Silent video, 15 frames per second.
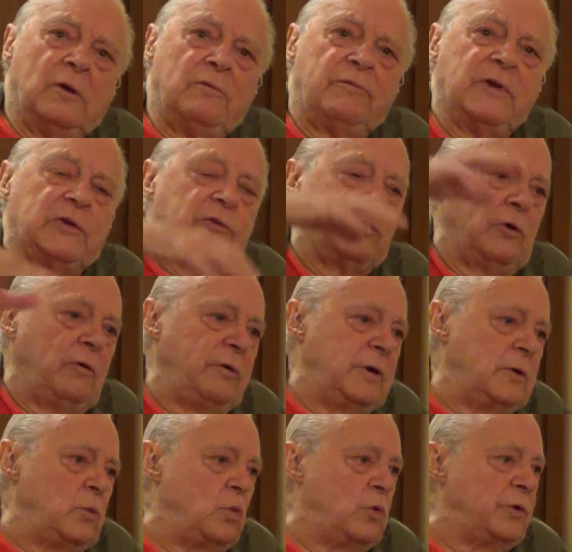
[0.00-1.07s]

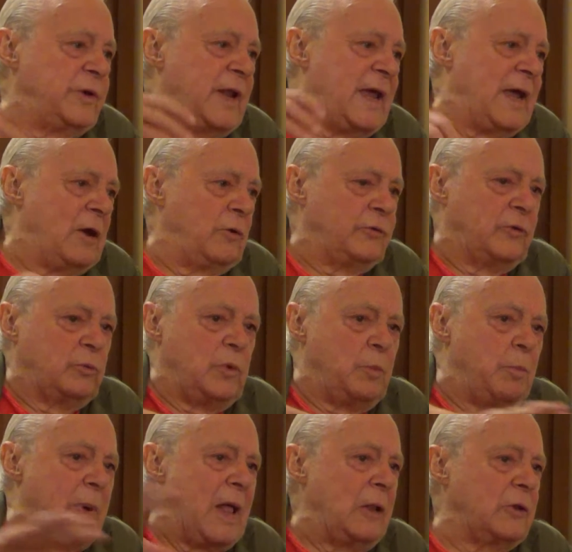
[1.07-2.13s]
Victorian wooden houses
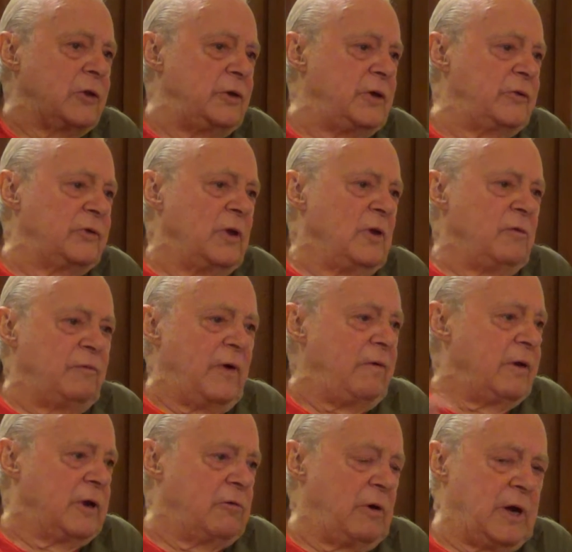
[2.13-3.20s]
with balconies,
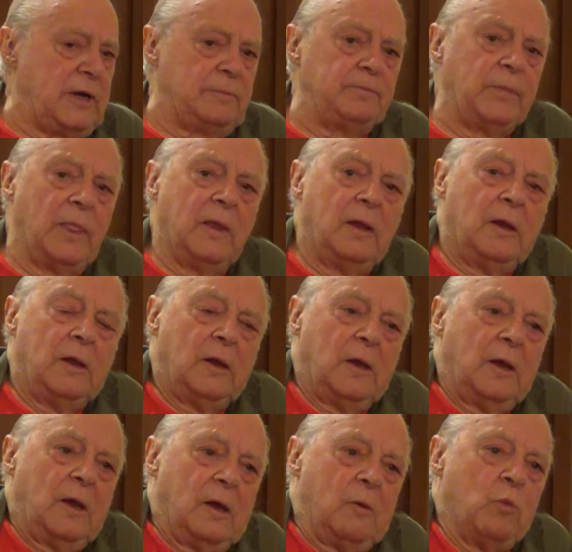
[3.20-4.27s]
very great.
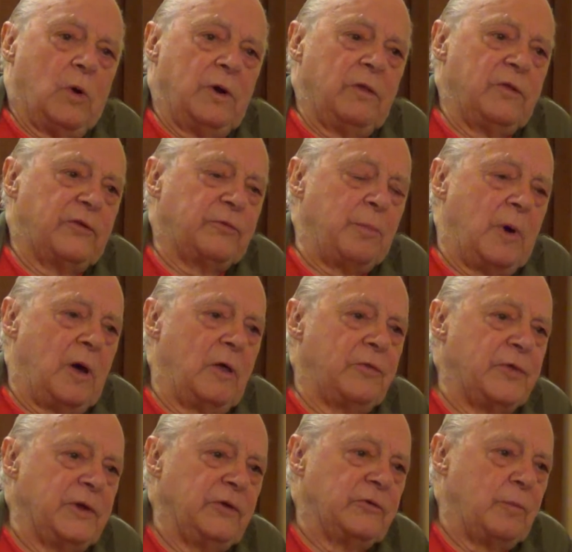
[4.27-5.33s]
And one of the smart
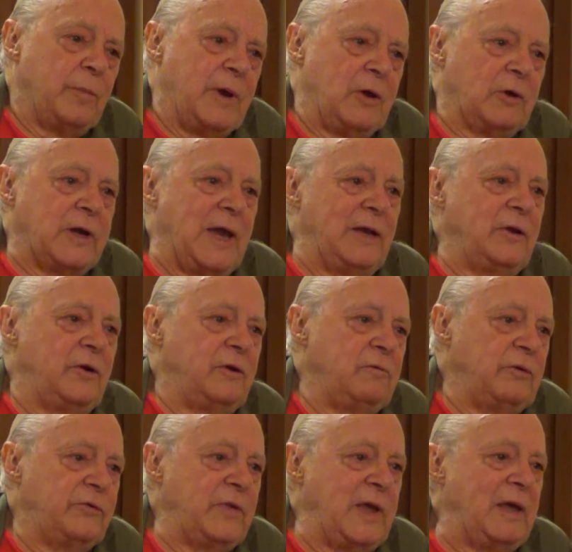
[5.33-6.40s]
things about Canada
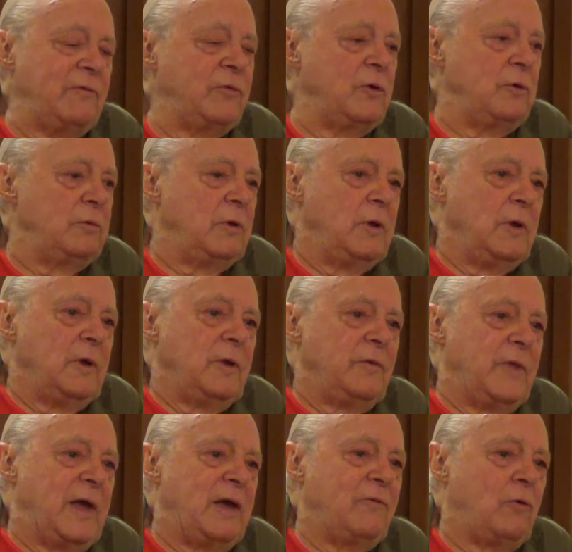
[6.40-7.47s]
is they have
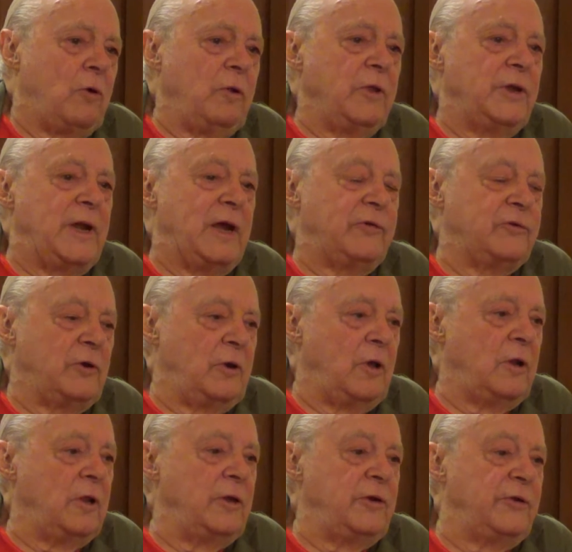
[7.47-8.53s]
all the national
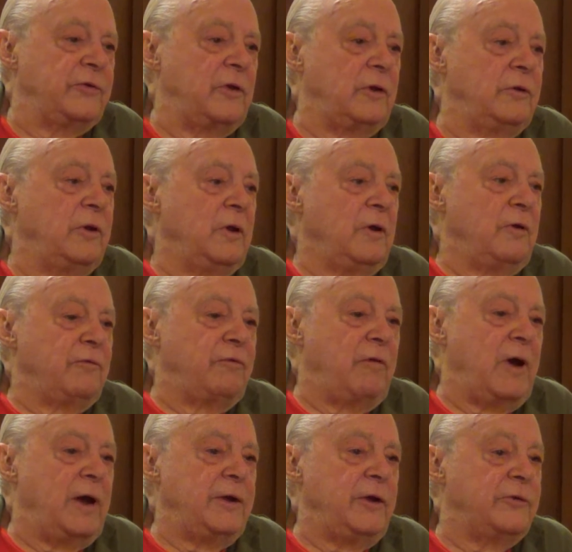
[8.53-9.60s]
holidays on
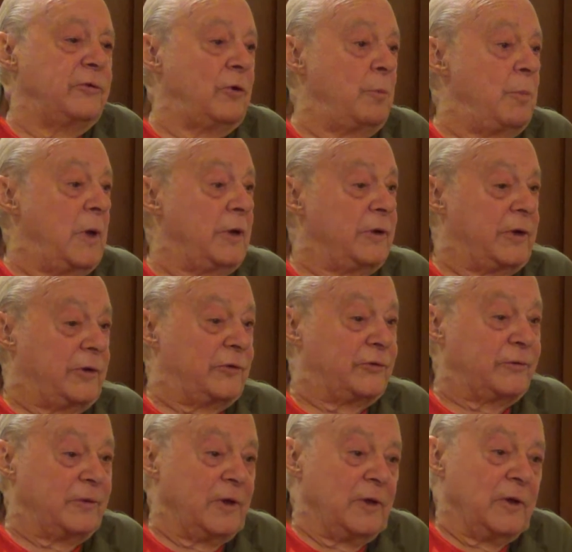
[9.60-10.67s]
Fridays or
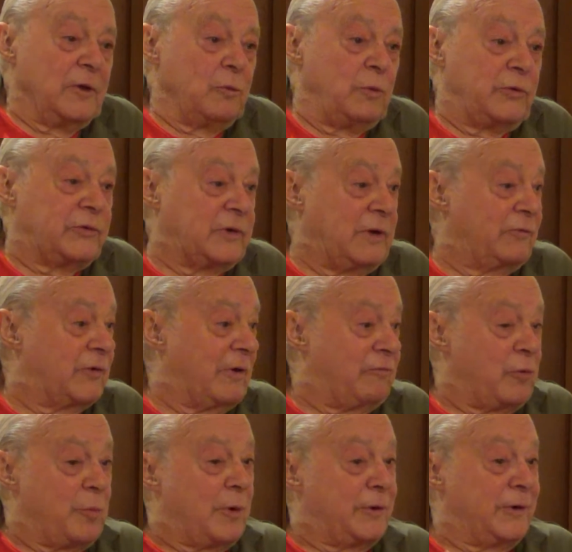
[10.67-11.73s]
Mondays, which gives
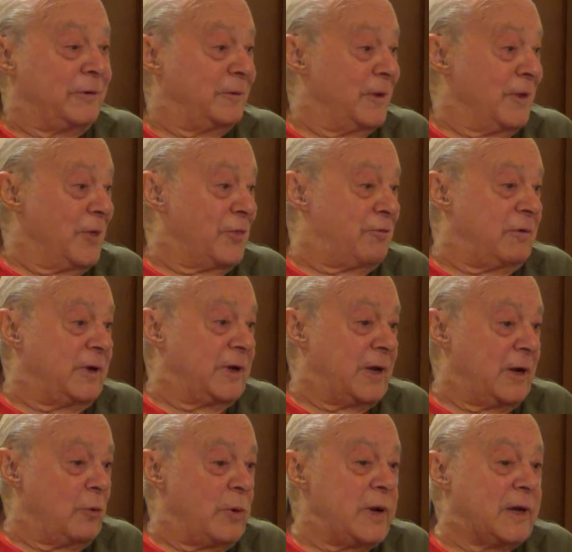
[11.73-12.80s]
everybody
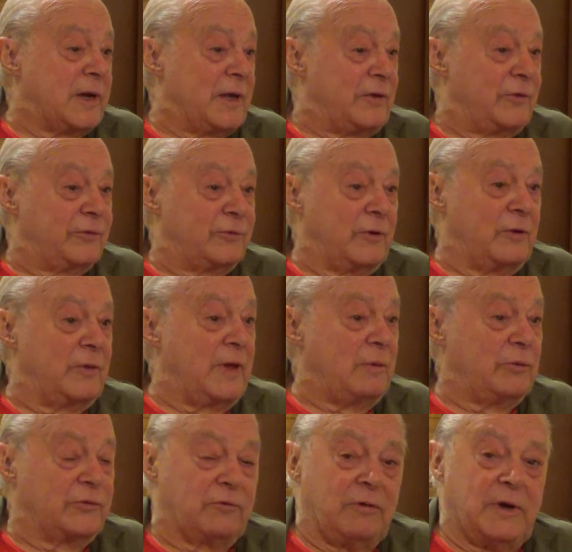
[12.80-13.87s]
3-day weekends, so that
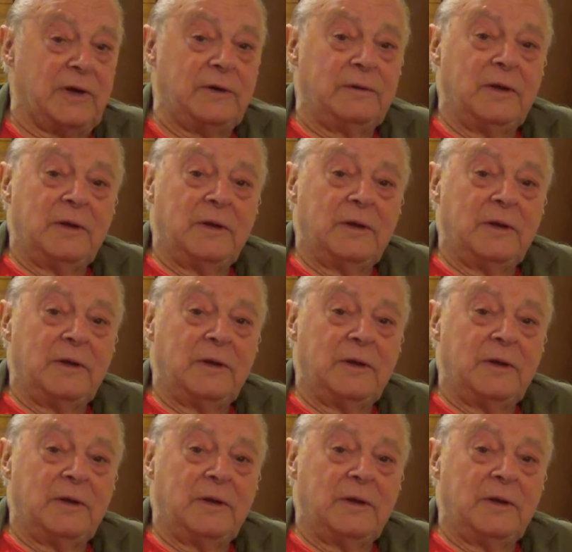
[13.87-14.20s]
was great.